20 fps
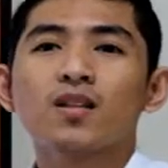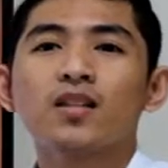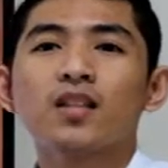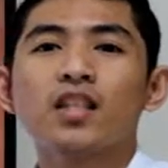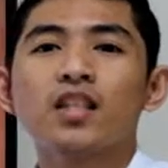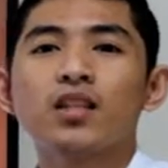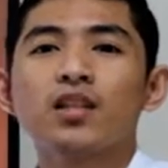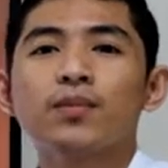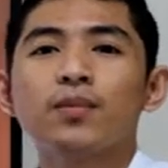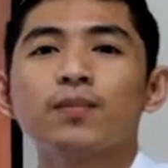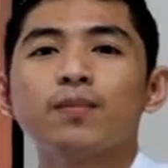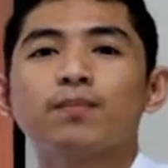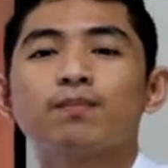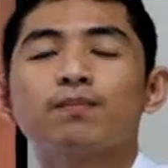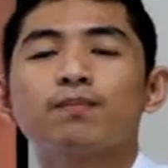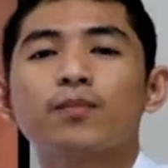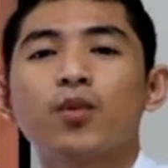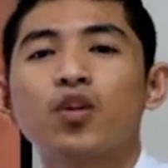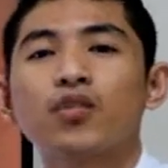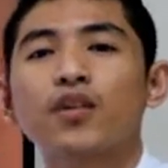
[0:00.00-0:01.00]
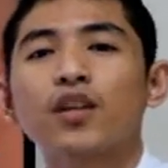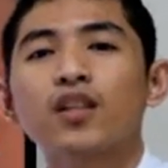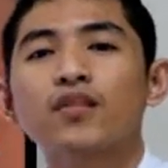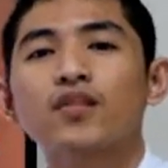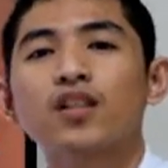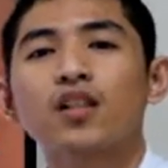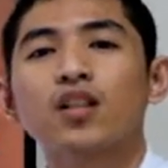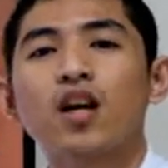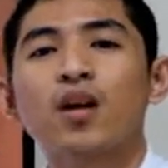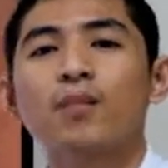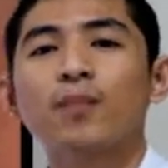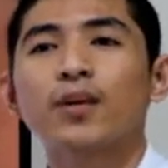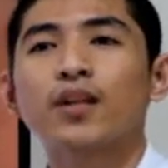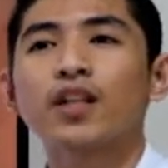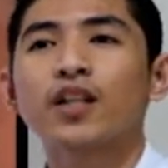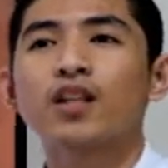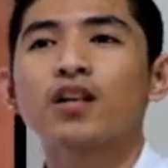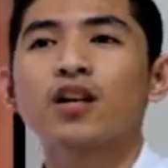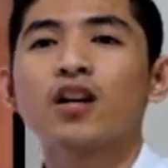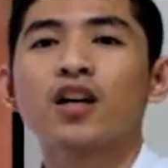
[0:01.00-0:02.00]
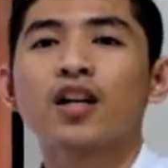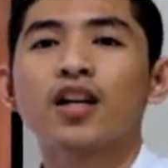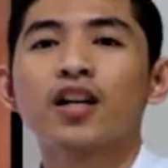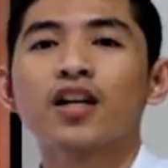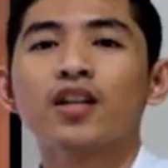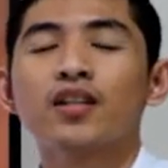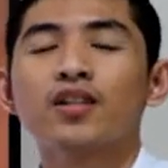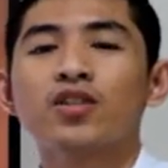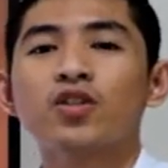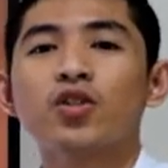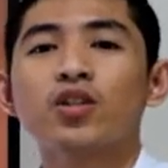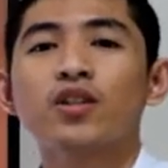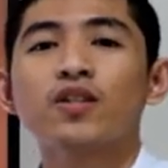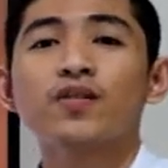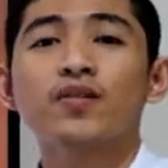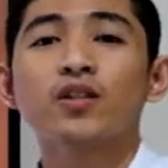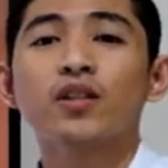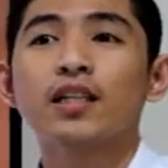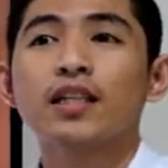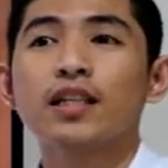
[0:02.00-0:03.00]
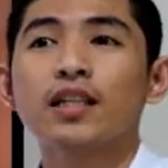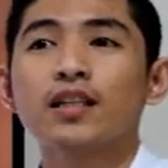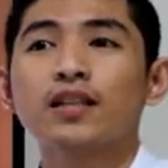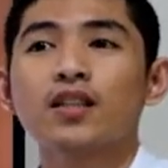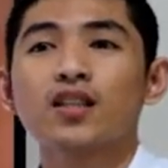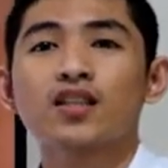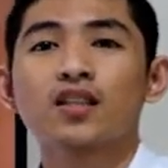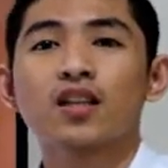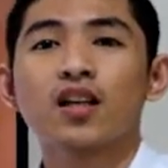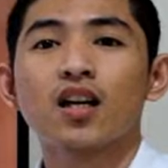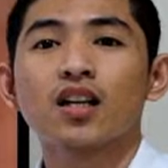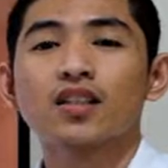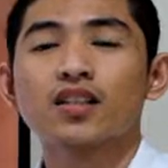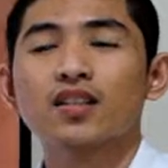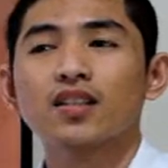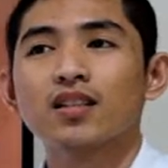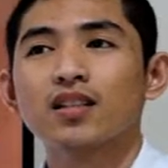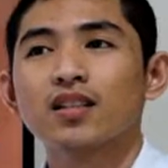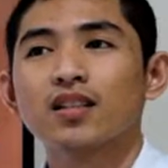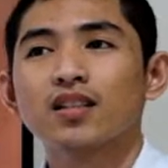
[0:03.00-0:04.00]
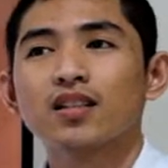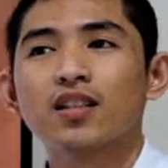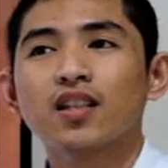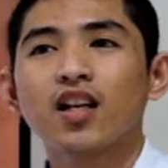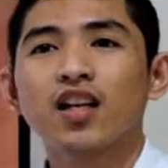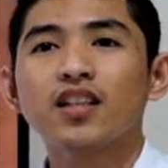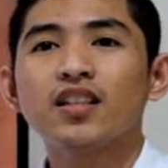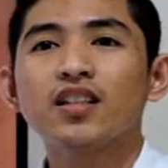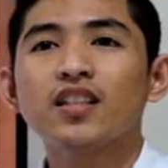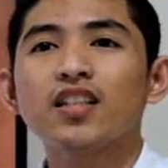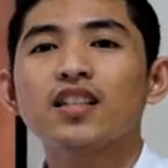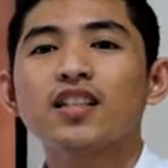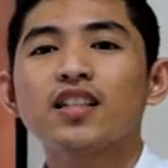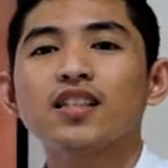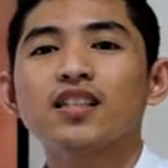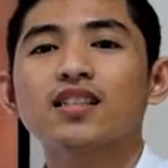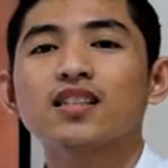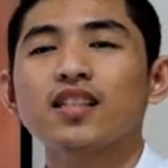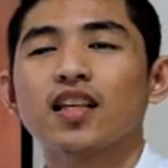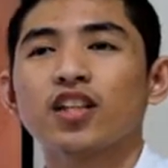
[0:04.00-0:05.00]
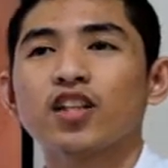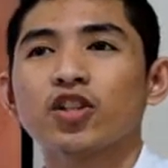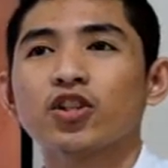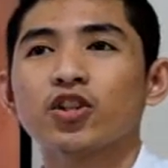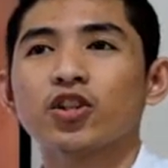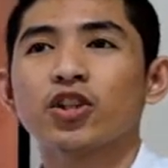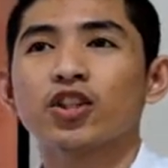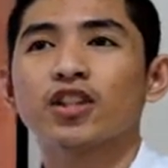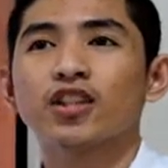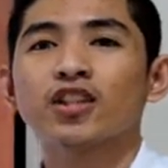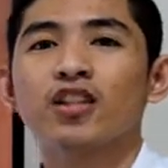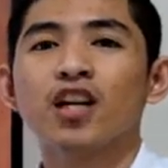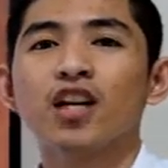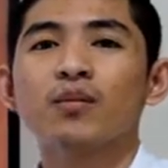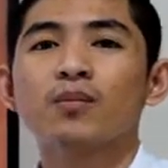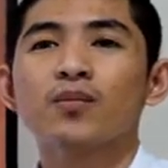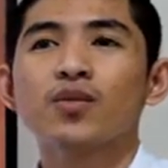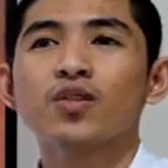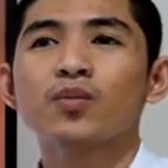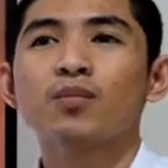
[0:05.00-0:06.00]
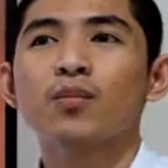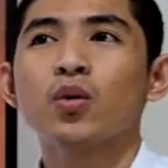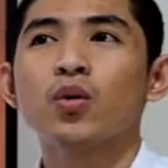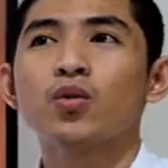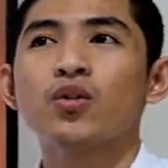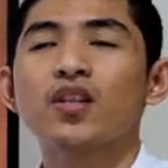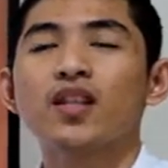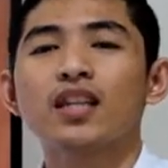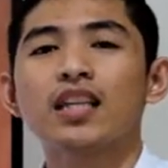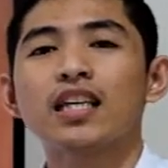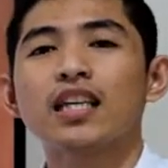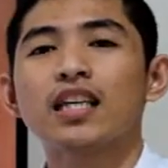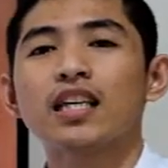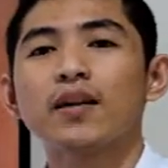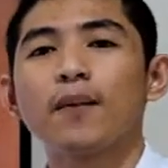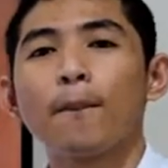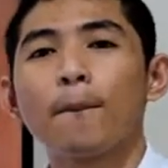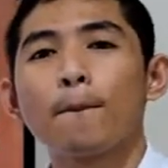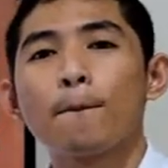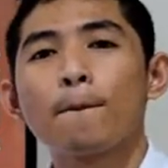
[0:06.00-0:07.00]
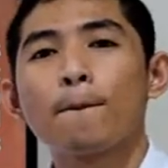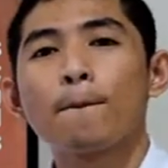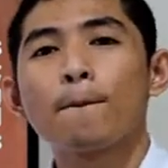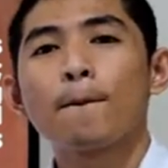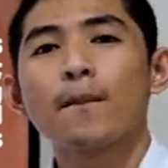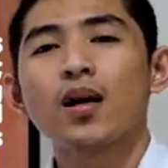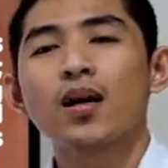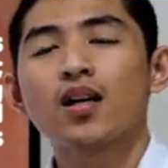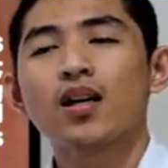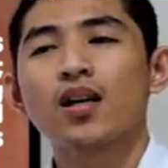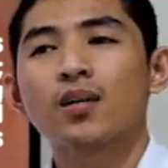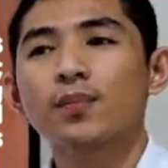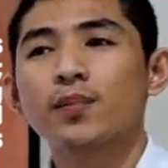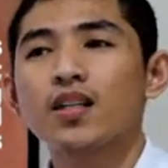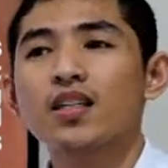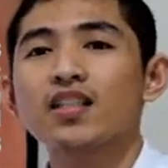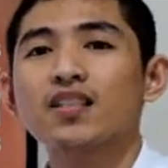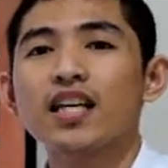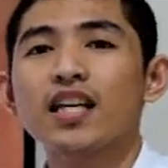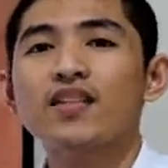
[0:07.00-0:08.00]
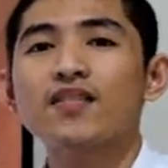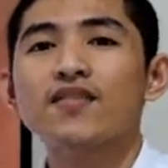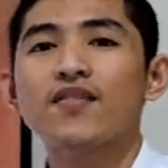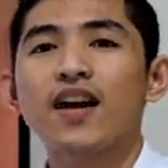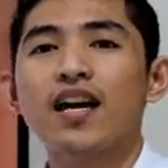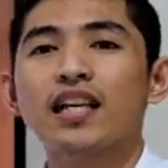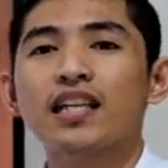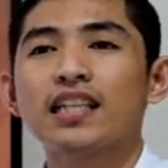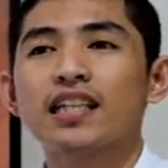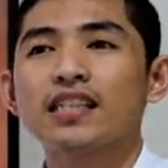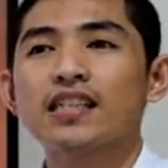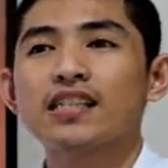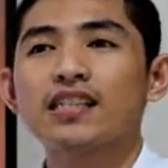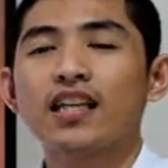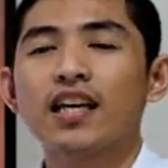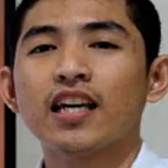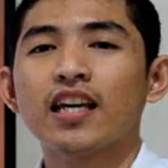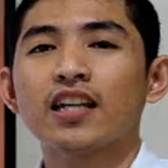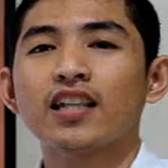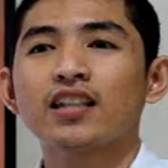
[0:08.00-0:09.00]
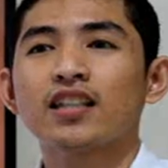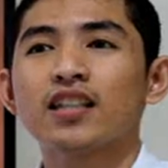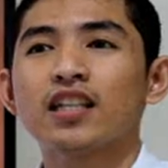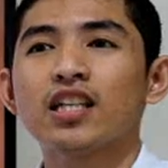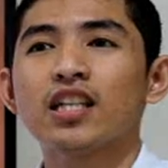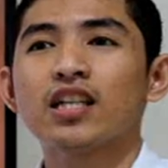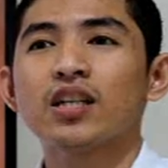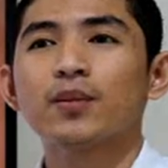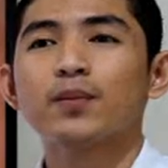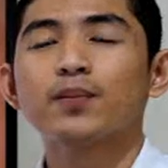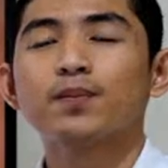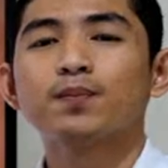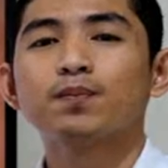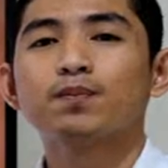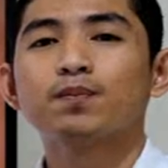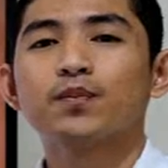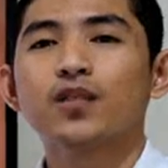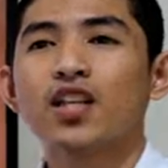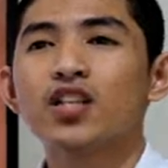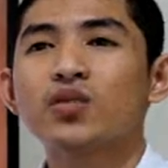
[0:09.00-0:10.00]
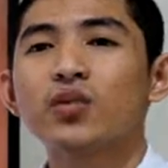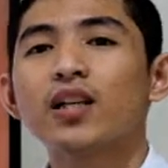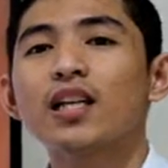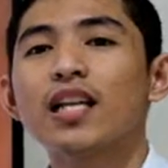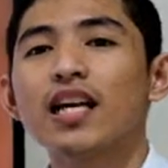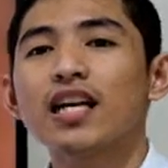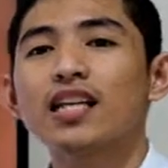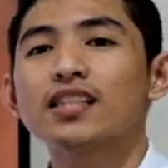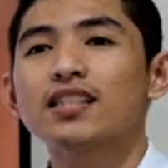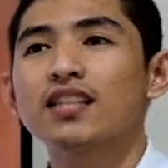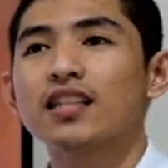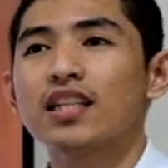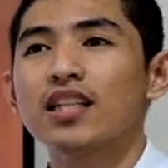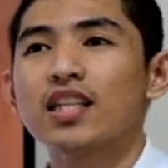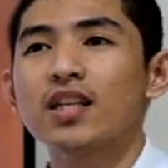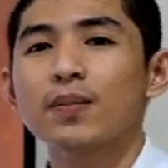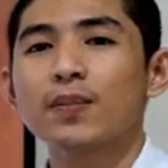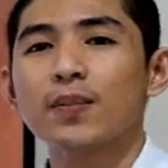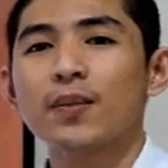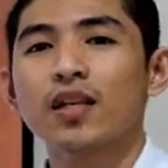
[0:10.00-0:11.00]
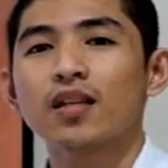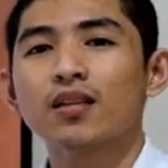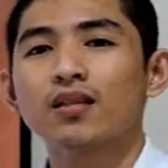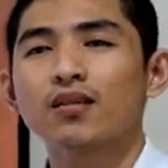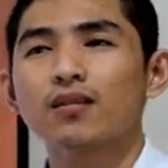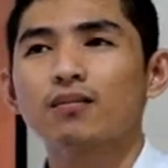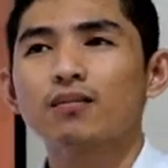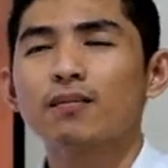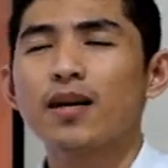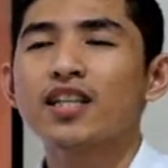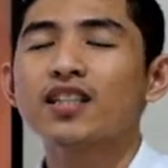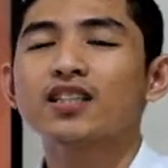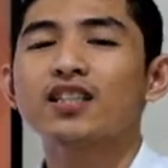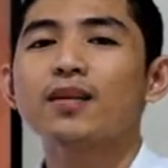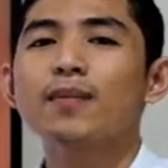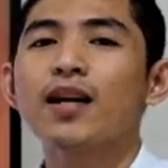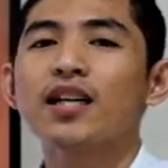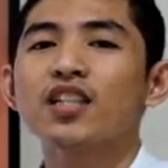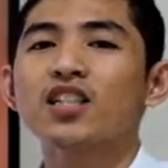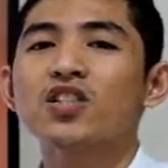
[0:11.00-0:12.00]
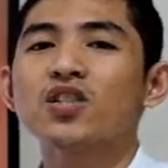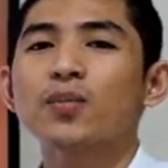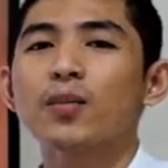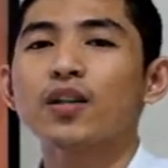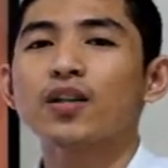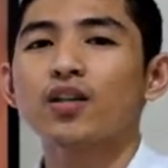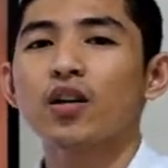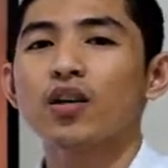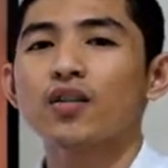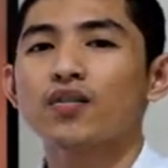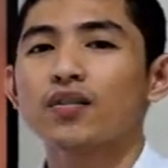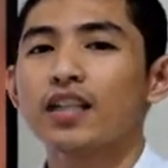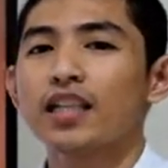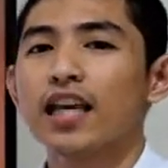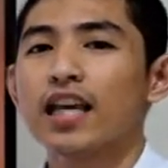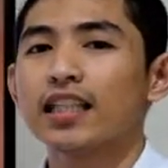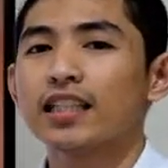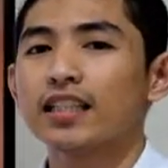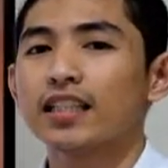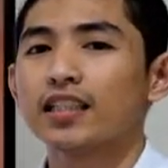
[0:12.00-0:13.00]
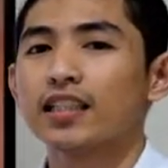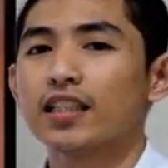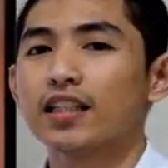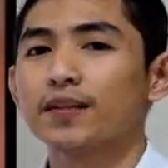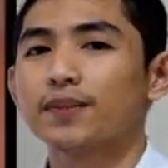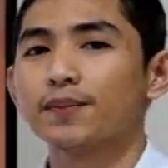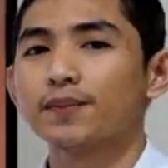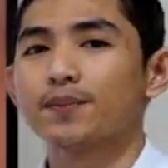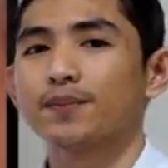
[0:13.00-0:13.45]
the profile of the company are dutifully discussed. Under this section comes both the peaks and valleys and as well as the management of the entity.